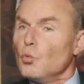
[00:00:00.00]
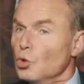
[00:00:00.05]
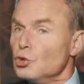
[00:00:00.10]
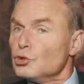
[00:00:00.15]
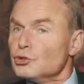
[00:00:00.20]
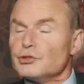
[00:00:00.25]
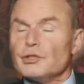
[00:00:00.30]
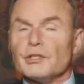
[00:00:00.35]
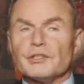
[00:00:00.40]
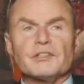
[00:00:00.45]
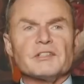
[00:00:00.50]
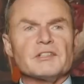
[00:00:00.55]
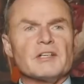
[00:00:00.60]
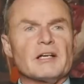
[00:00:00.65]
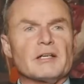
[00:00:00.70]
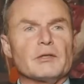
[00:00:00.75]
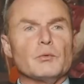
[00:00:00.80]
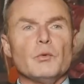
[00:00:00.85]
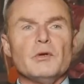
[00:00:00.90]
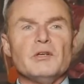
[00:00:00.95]
want. Yes,
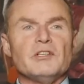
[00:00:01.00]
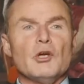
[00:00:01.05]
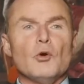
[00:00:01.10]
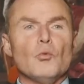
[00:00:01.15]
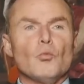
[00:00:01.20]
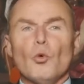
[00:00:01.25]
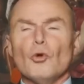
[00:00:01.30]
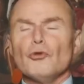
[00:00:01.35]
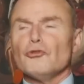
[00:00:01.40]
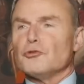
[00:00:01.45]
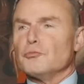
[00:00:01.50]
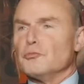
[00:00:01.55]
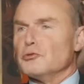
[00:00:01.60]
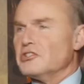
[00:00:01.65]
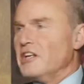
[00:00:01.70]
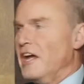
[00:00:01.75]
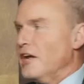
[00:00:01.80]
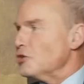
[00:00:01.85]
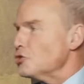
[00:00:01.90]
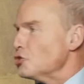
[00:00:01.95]
exactly. We don't want to
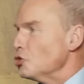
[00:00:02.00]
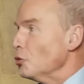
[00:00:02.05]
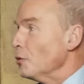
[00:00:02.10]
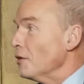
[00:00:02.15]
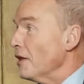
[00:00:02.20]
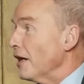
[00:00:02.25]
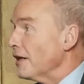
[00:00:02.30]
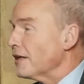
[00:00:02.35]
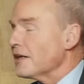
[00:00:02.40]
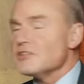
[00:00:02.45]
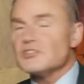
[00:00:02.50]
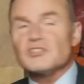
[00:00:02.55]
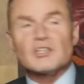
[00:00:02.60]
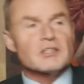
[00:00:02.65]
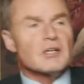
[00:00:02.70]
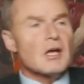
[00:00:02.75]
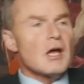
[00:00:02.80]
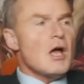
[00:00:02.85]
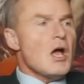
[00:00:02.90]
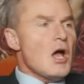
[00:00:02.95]
protect you in yeah. that case. Yes.
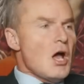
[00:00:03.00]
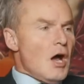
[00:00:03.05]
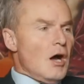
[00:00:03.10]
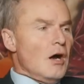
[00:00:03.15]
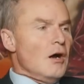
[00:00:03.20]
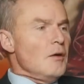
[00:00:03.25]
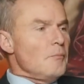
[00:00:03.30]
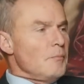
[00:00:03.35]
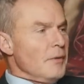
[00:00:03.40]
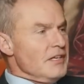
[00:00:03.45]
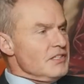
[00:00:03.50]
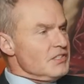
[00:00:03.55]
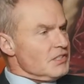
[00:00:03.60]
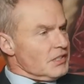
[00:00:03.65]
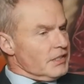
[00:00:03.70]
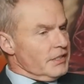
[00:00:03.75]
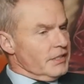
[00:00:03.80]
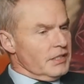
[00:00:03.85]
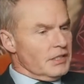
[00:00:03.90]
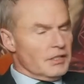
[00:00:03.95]
Uh,
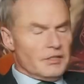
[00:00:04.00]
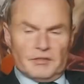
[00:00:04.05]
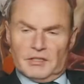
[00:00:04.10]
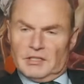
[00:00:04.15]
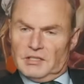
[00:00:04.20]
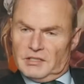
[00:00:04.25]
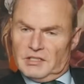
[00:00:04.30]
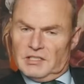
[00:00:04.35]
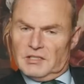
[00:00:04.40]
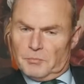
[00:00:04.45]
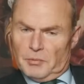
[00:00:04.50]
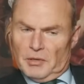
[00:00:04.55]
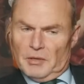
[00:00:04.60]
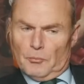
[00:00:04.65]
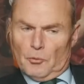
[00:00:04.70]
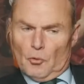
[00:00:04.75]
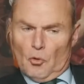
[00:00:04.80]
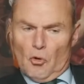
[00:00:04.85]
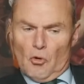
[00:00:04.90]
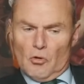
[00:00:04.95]
basically, the, these
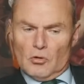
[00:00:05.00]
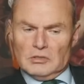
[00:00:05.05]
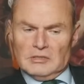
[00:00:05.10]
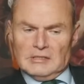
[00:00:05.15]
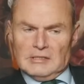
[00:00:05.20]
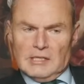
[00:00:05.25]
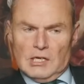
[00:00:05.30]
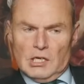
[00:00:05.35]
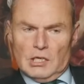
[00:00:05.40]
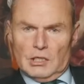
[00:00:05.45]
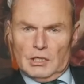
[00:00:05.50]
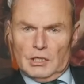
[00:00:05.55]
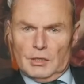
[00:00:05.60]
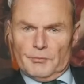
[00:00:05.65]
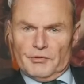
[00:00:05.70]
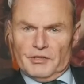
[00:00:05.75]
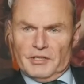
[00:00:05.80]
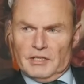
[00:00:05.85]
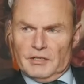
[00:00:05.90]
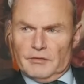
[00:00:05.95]
people,
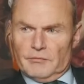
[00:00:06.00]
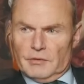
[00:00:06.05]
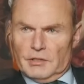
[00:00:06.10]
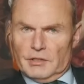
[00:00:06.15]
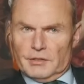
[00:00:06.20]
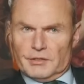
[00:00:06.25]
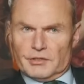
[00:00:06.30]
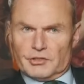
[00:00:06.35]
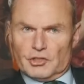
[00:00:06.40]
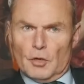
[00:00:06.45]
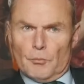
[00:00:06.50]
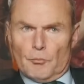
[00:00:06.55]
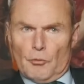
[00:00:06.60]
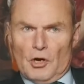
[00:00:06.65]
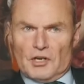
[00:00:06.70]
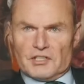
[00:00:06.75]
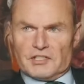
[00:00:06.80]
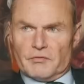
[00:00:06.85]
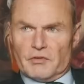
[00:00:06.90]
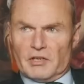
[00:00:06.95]
um, the uh, the top
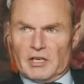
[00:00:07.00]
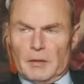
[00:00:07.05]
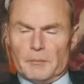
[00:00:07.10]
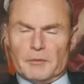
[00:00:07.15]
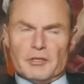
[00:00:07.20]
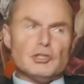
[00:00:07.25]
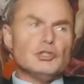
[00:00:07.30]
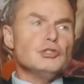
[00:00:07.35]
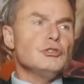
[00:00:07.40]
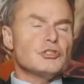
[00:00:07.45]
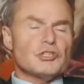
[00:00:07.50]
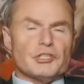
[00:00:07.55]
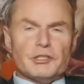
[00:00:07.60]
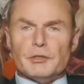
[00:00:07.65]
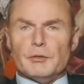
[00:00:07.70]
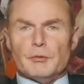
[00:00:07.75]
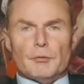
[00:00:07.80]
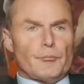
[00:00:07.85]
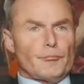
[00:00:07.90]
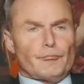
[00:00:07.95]
brass of a company, usually
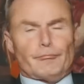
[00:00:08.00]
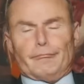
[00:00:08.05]
are